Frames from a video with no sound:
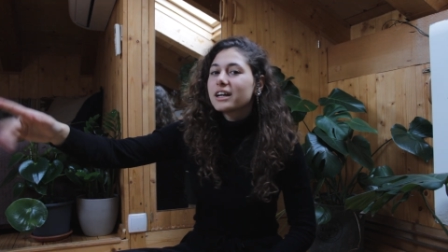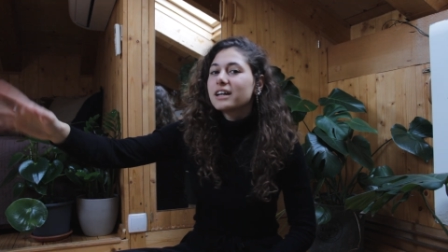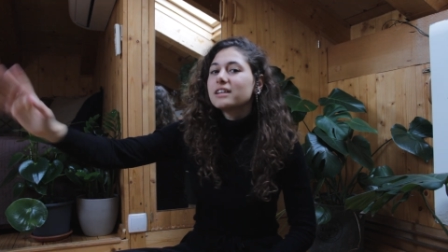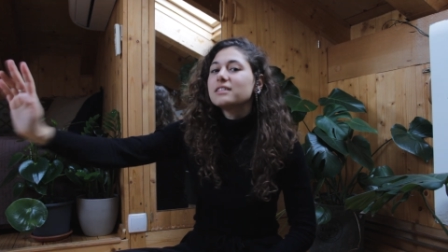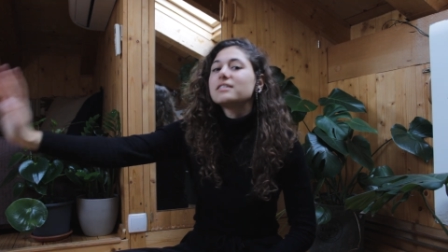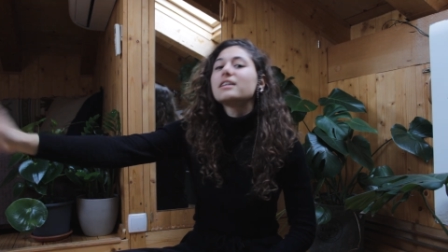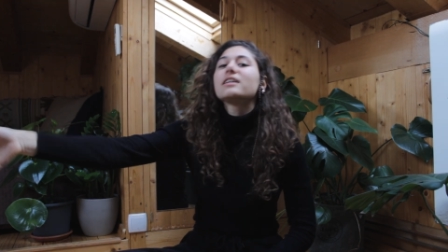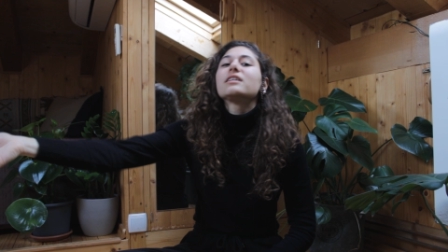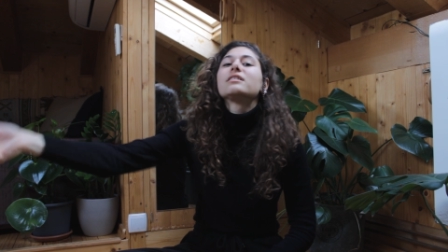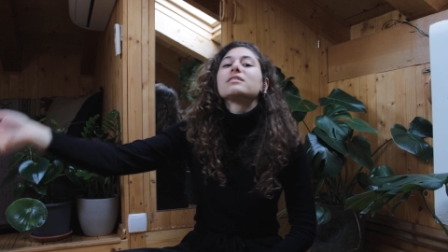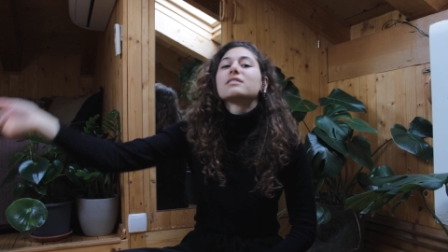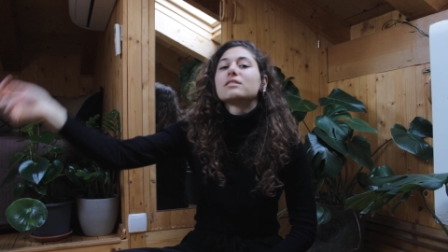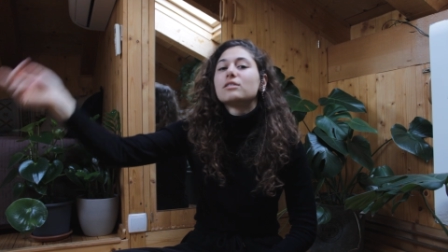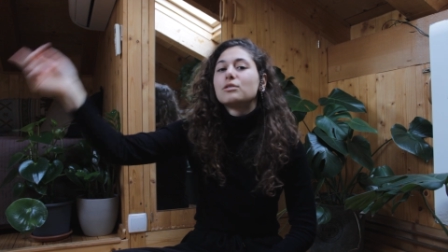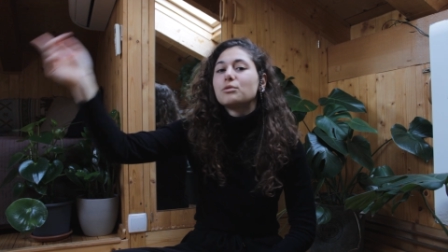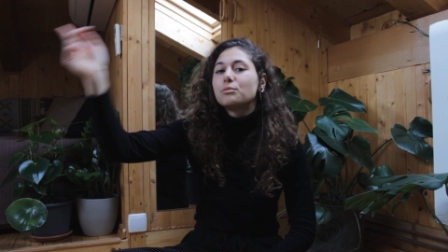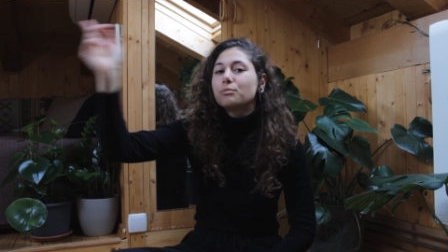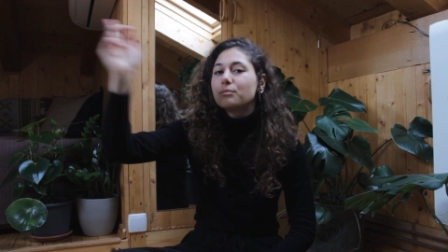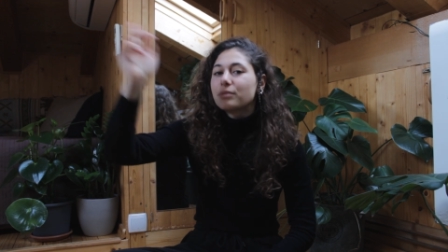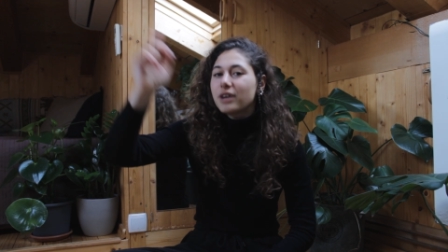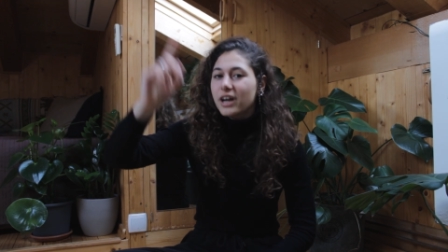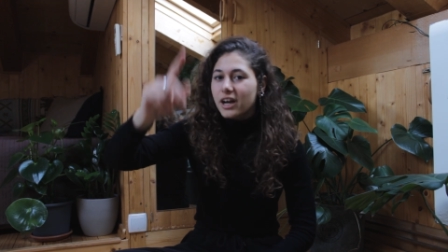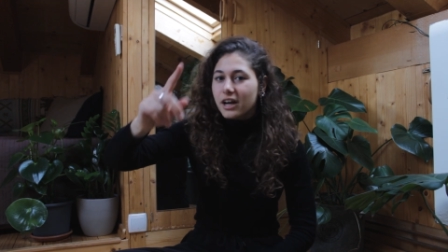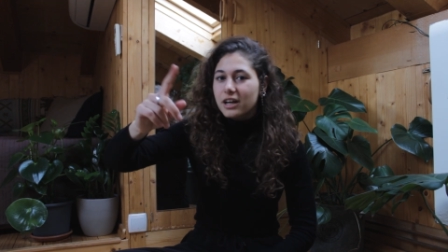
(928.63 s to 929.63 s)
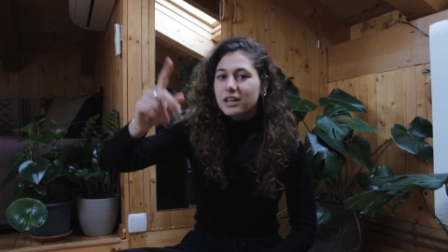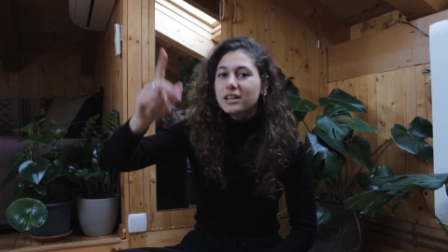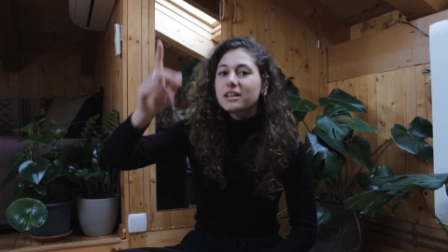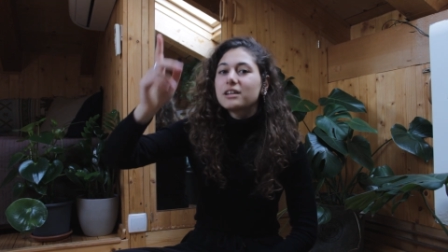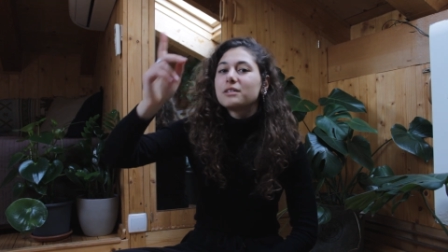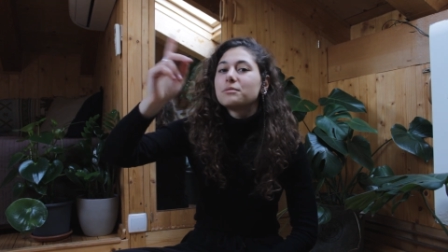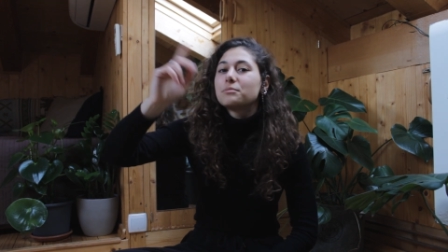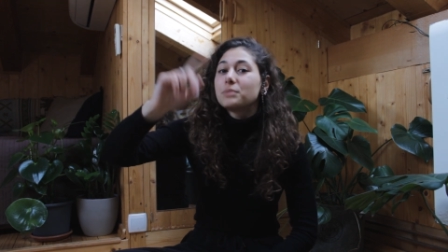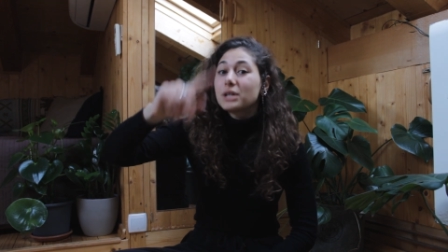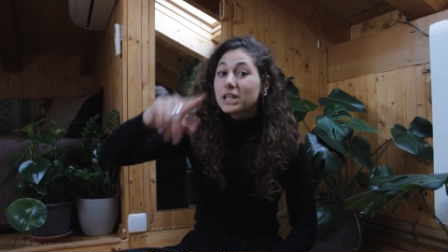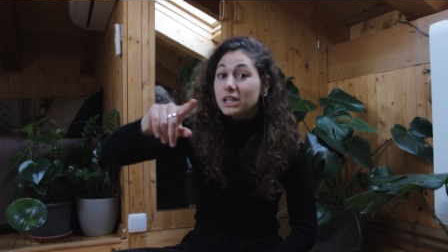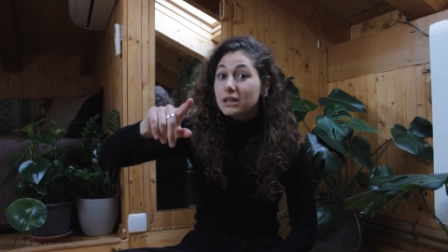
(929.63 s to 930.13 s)
and then go back
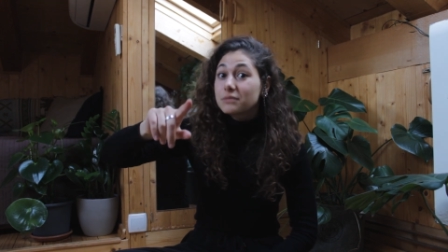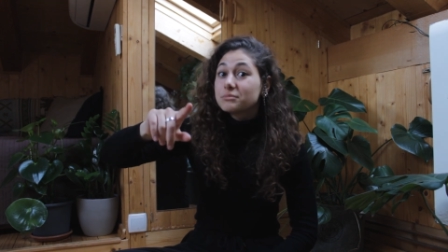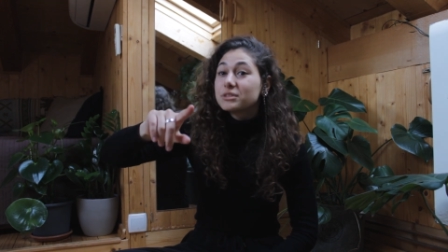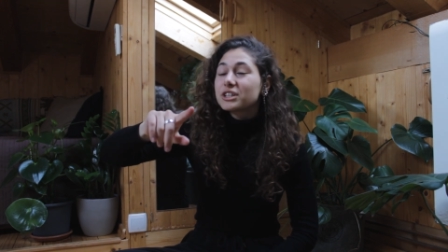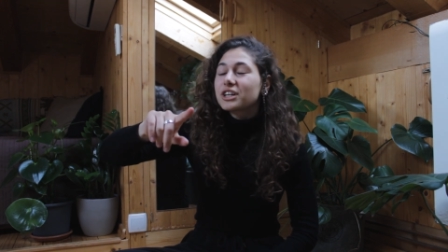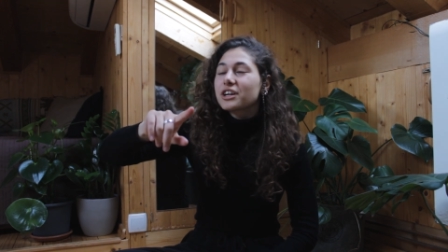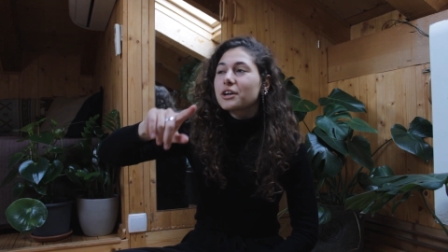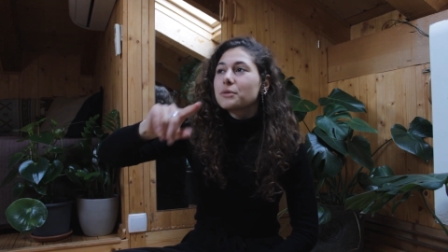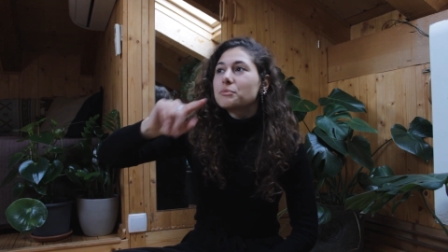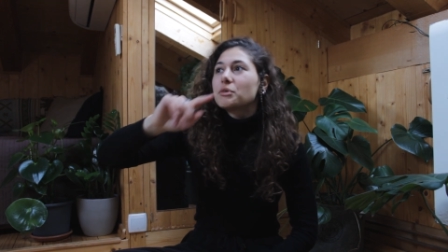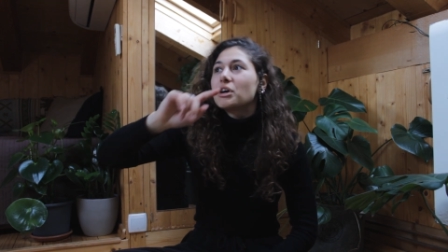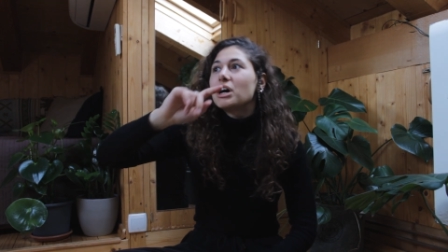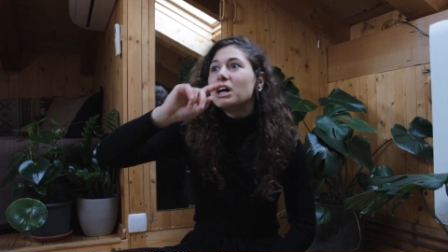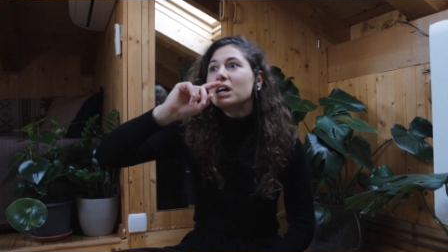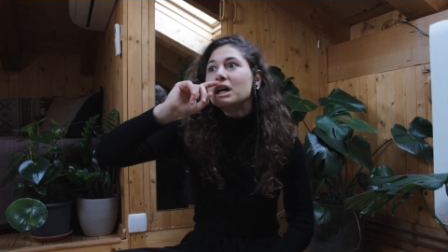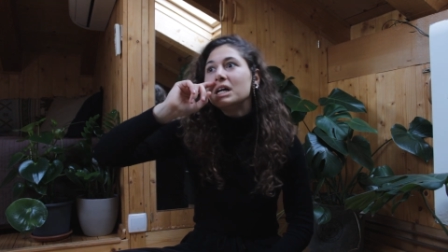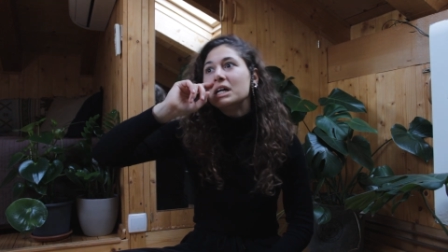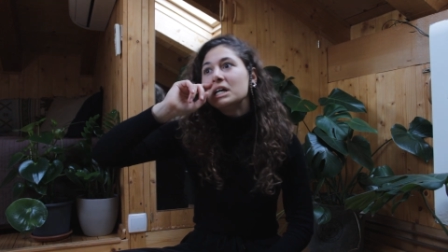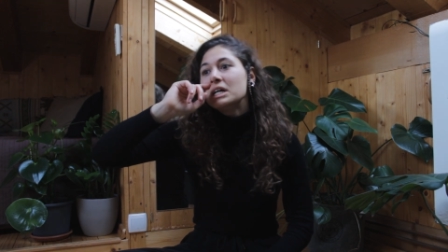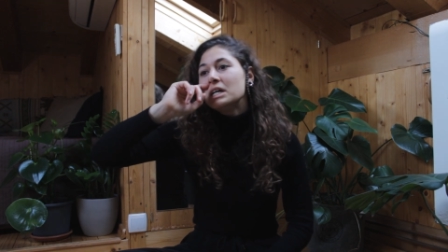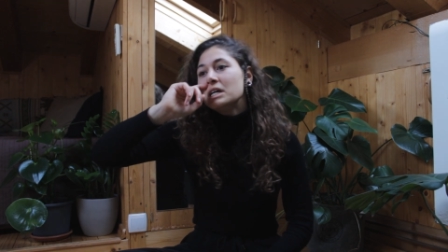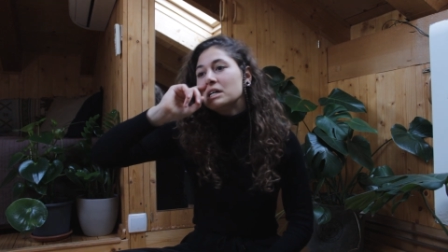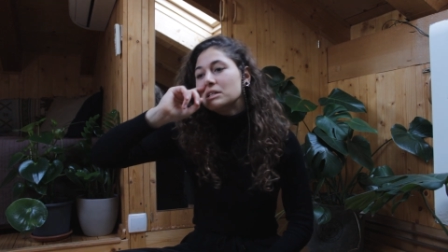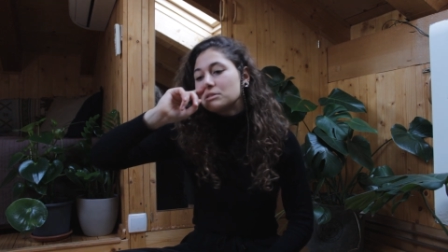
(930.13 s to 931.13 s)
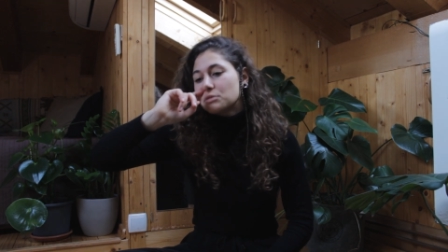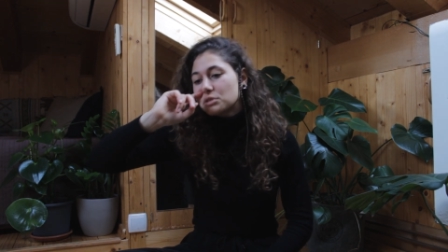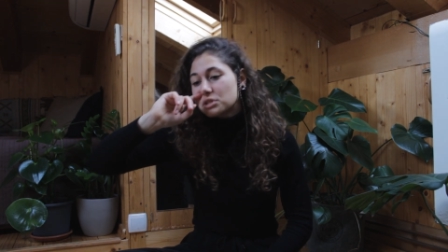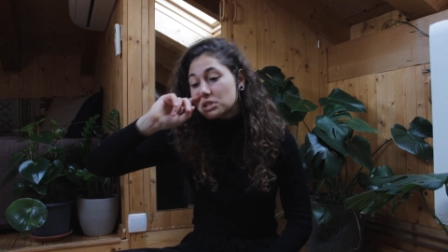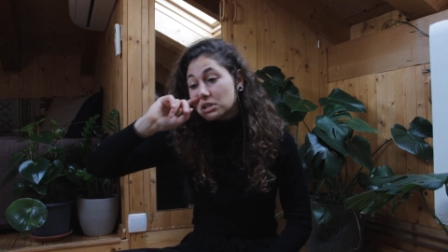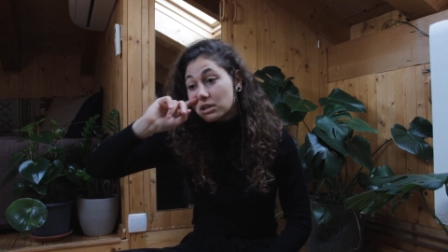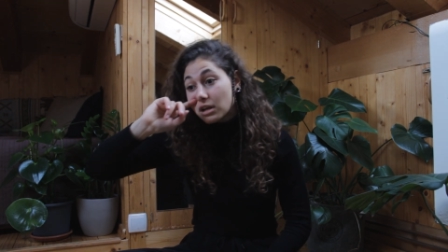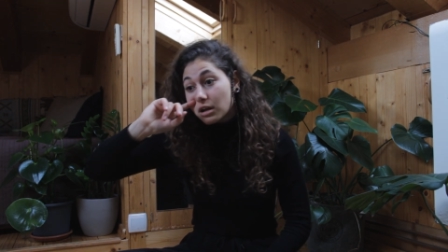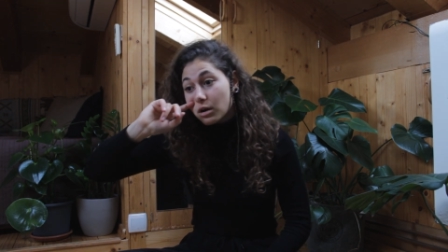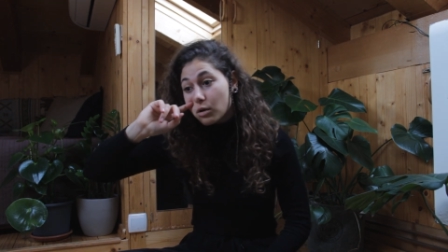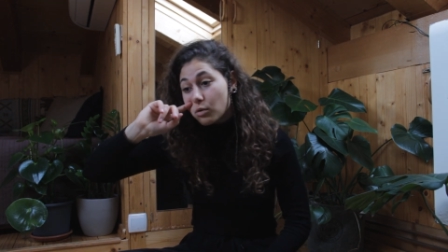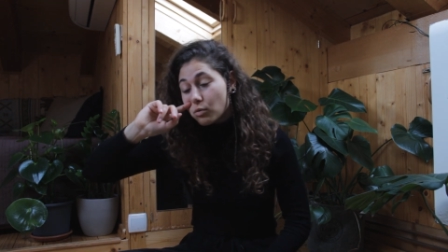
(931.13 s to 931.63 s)
and pick up the camera. So it's a
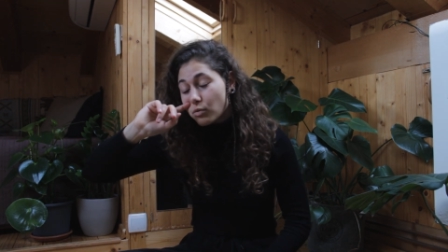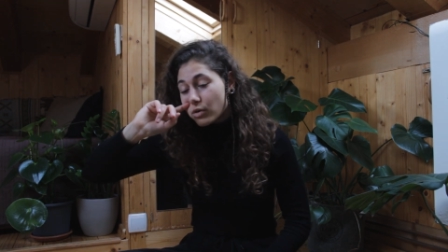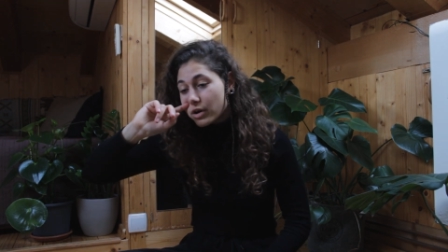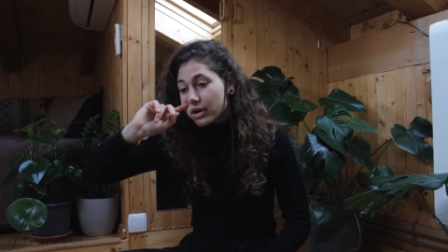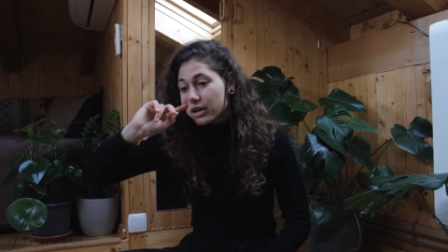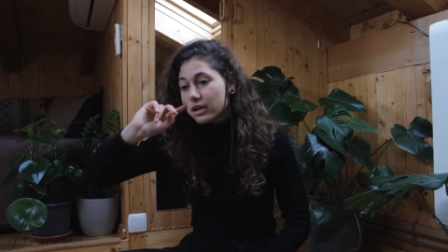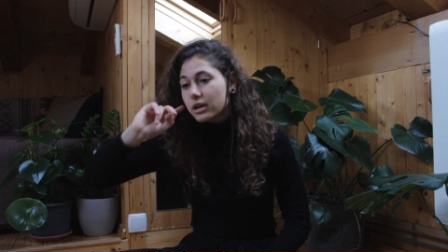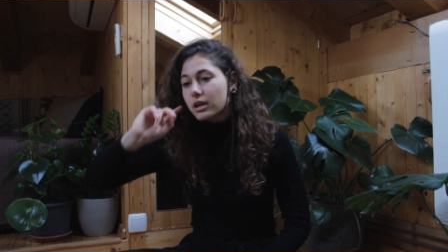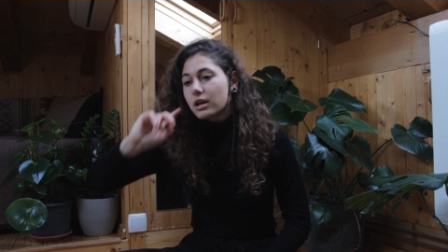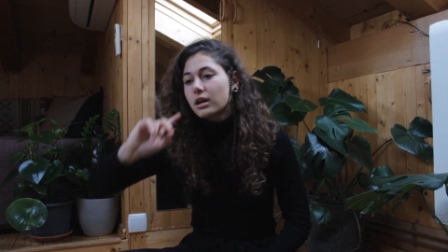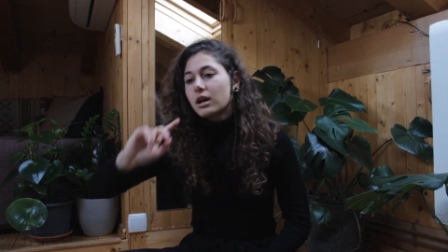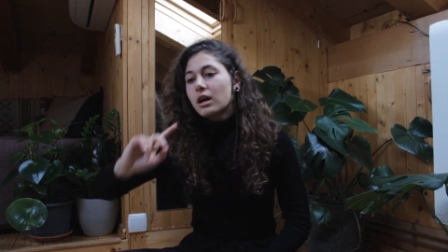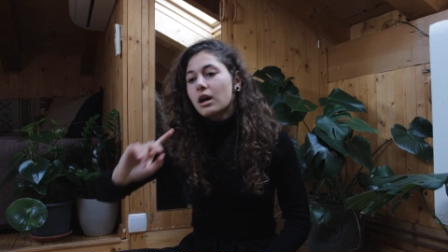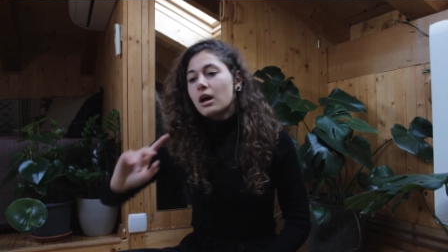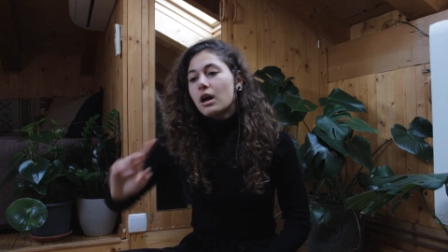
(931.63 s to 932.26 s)
lot of work.